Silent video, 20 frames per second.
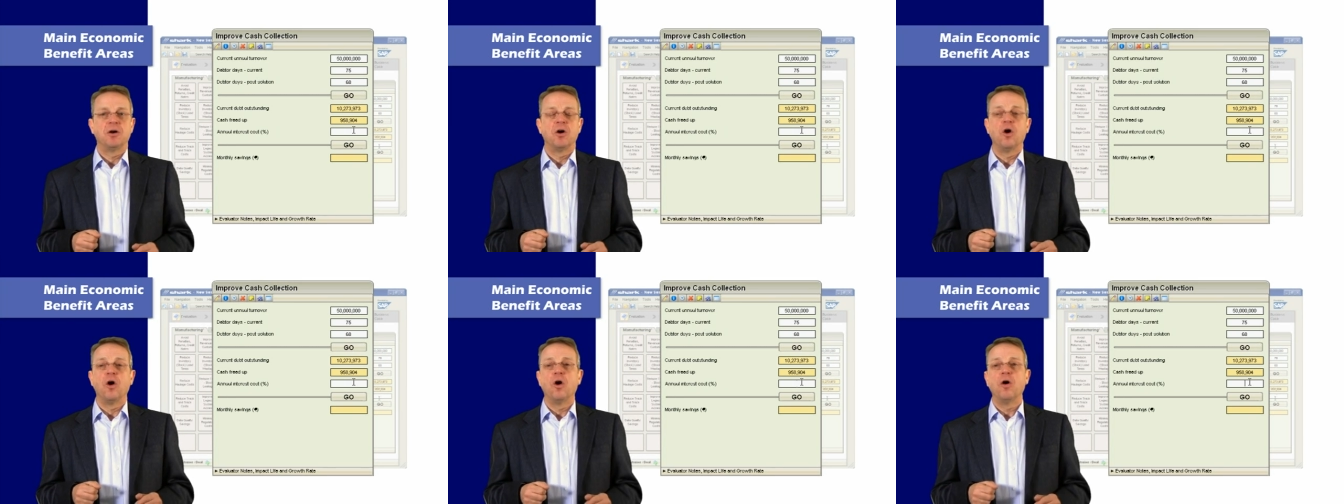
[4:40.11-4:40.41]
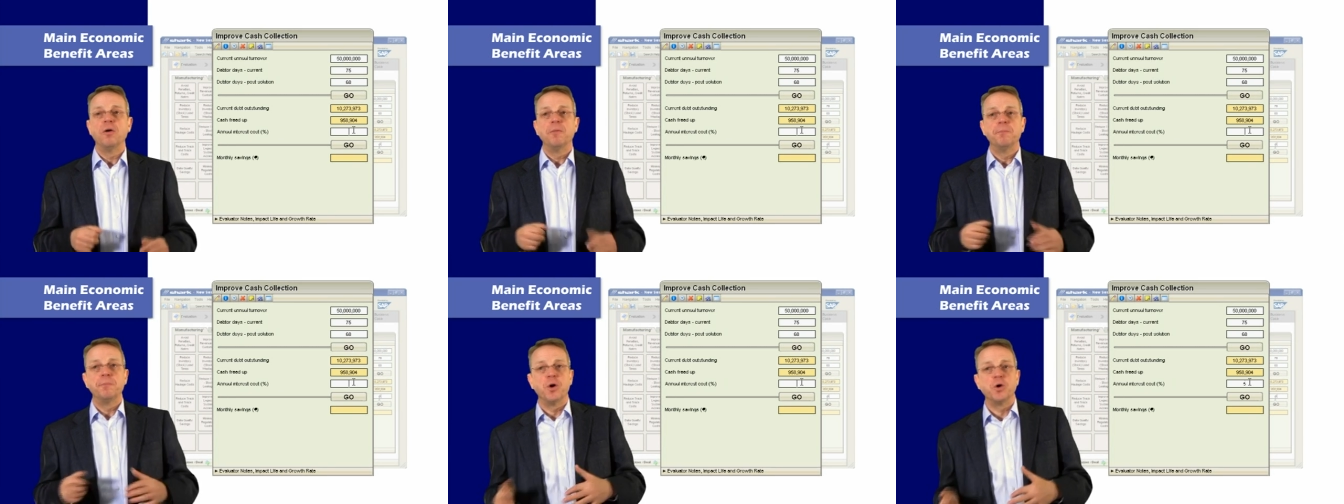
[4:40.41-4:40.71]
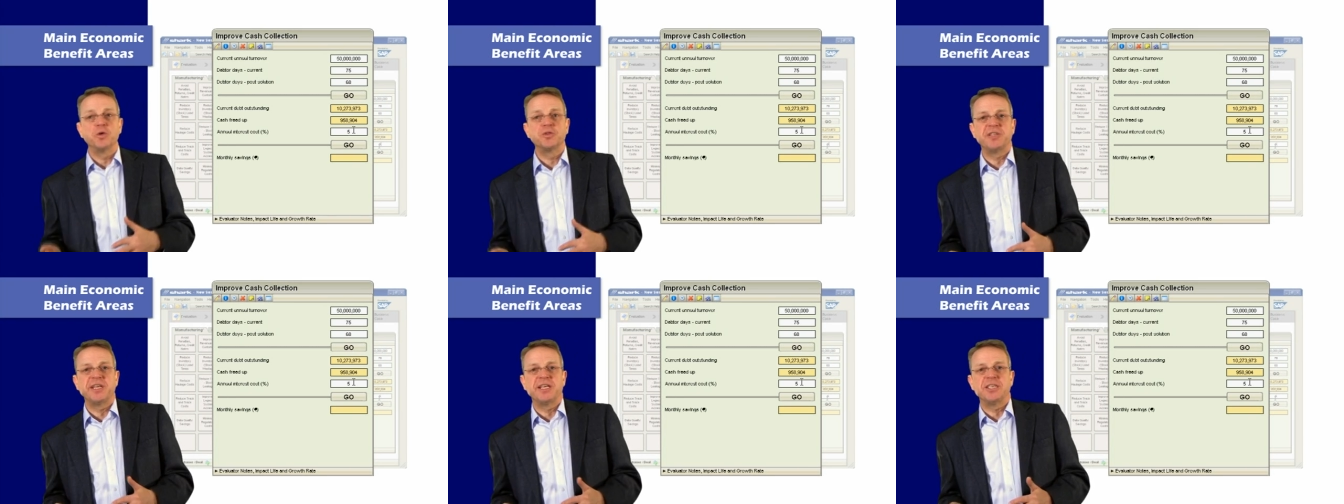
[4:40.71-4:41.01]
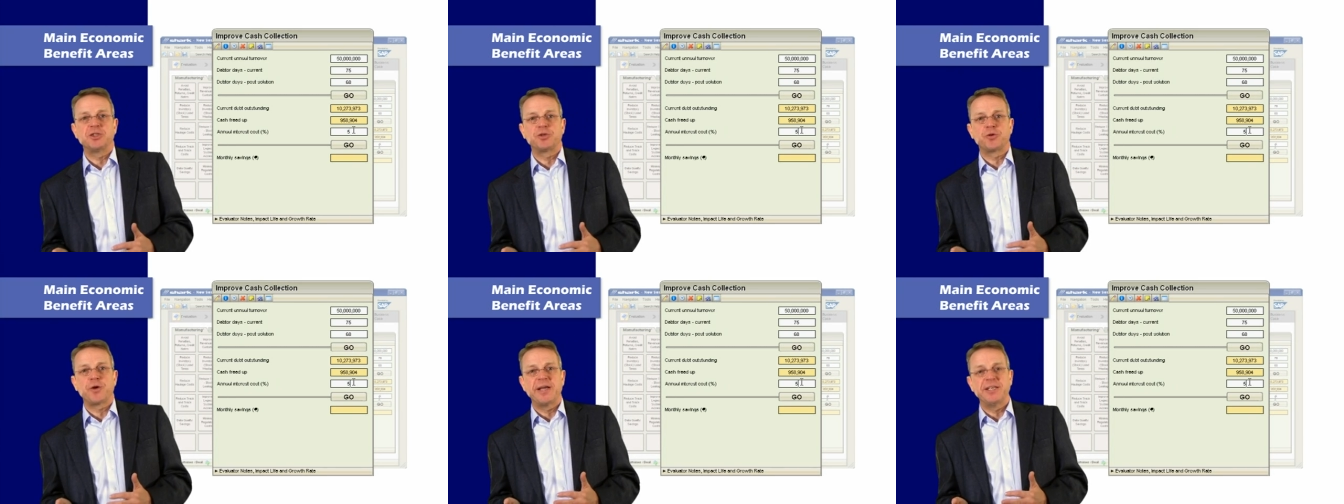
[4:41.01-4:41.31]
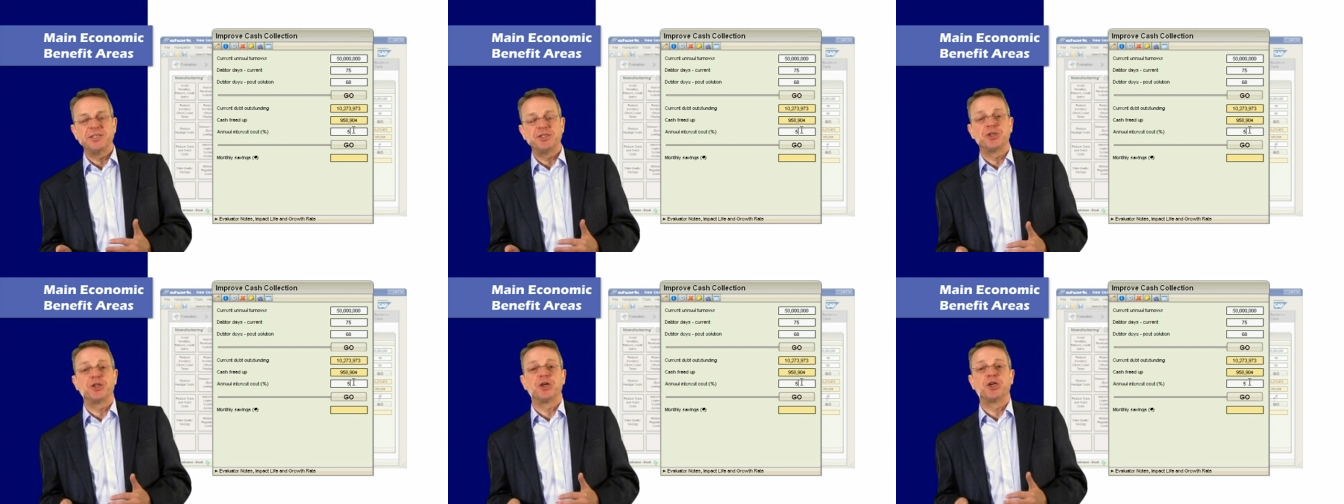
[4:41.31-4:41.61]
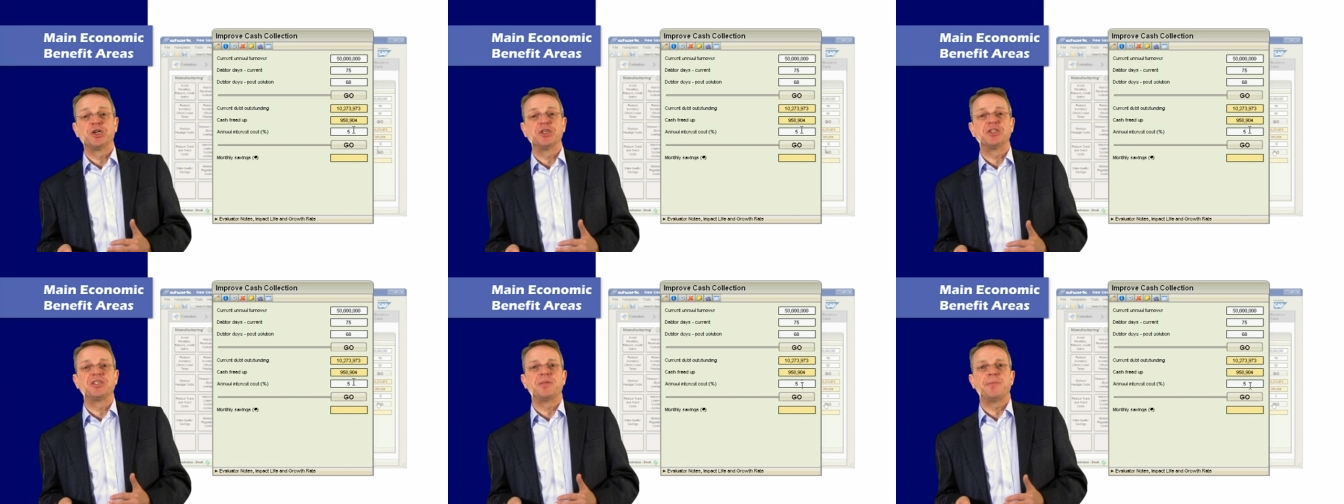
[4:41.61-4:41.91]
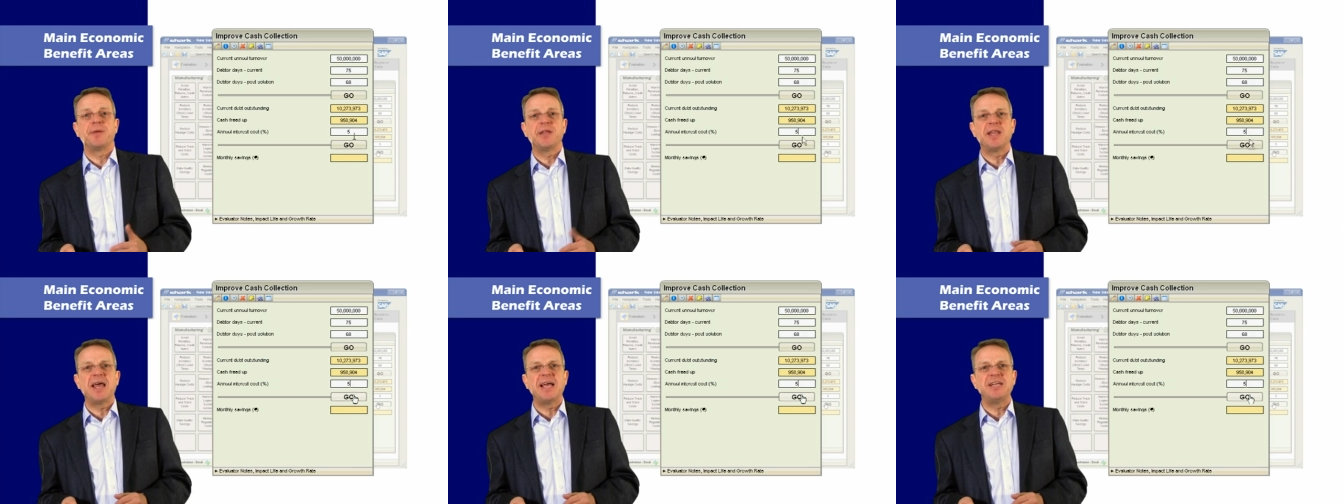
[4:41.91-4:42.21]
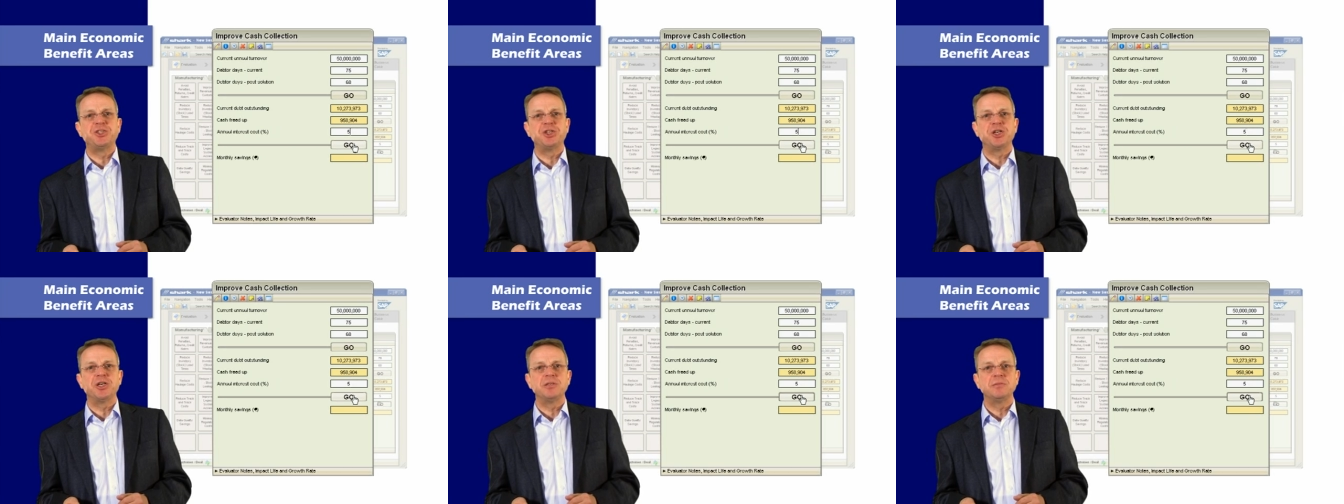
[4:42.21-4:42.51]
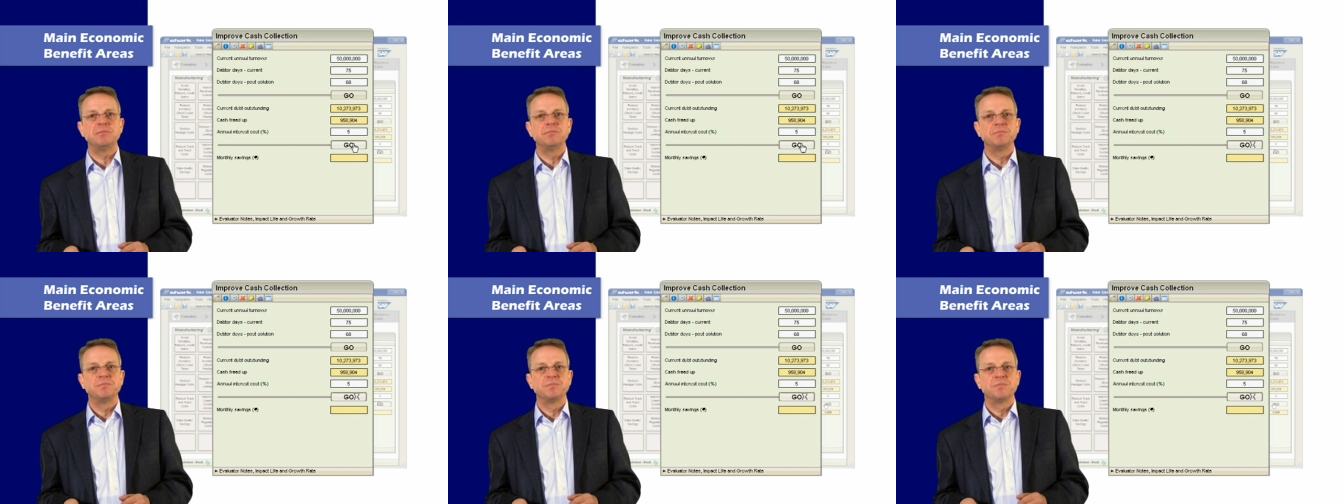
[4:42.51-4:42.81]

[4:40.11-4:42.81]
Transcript: or posting straight to the customer ledger,